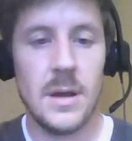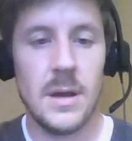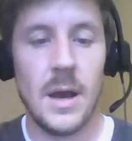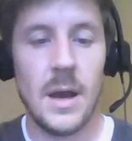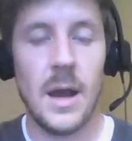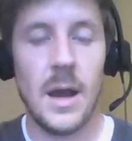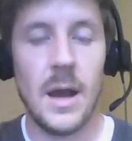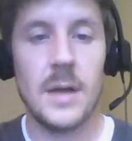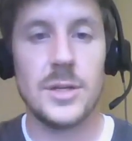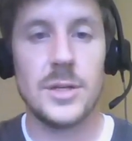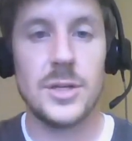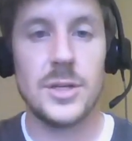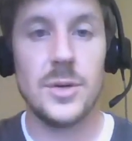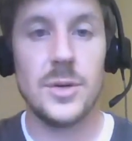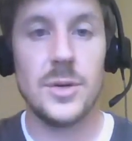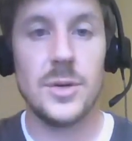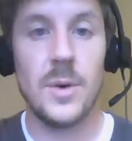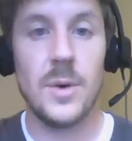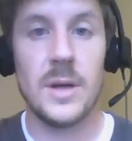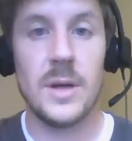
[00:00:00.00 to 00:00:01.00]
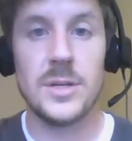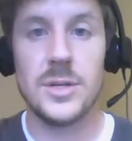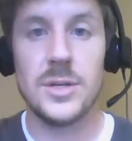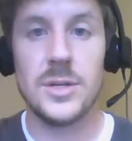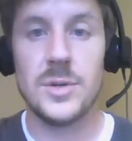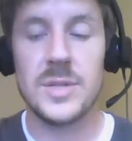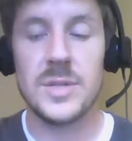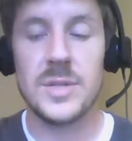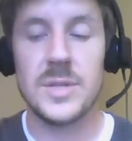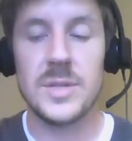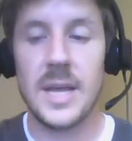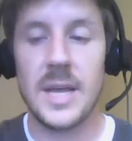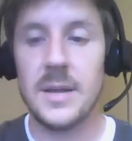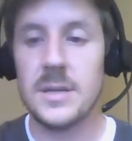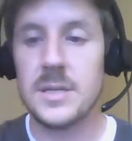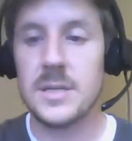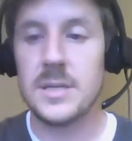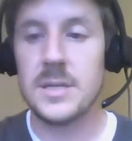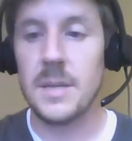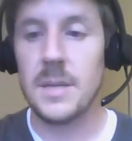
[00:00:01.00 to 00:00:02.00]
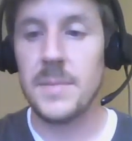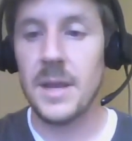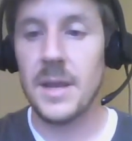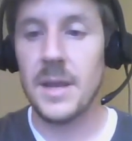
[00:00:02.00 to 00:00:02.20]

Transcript: Uh, did you uh, did you say something?